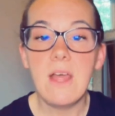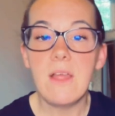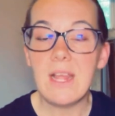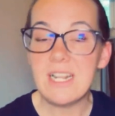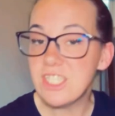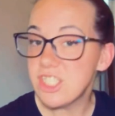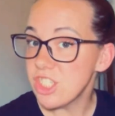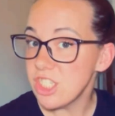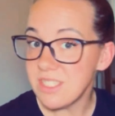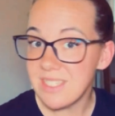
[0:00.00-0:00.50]

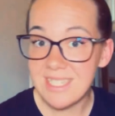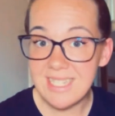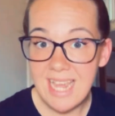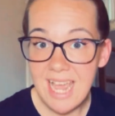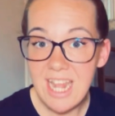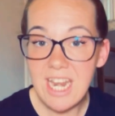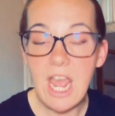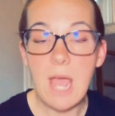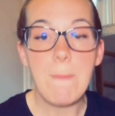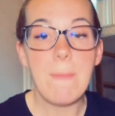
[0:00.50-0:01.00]
it's just,
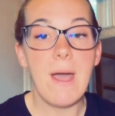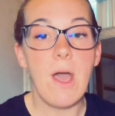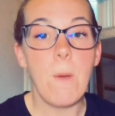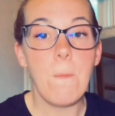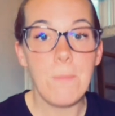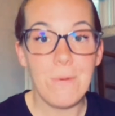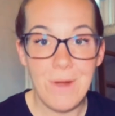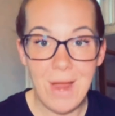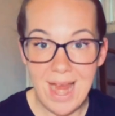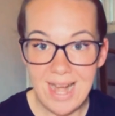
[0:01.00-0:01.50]
again,
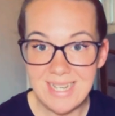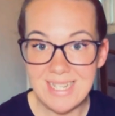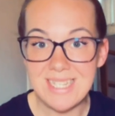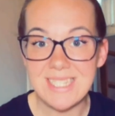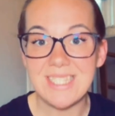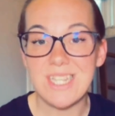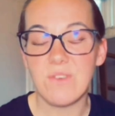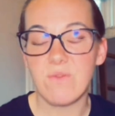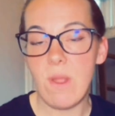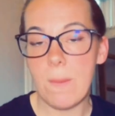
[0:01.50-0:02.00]
about
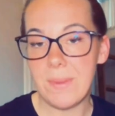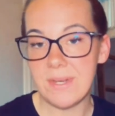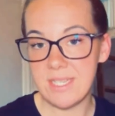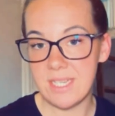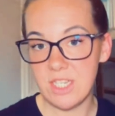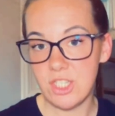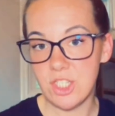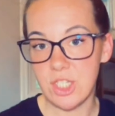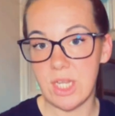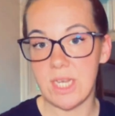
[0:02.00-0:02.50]
practice and
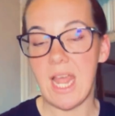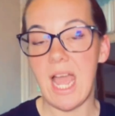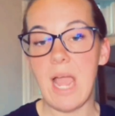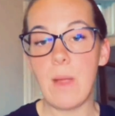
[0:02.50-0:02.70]
repetition.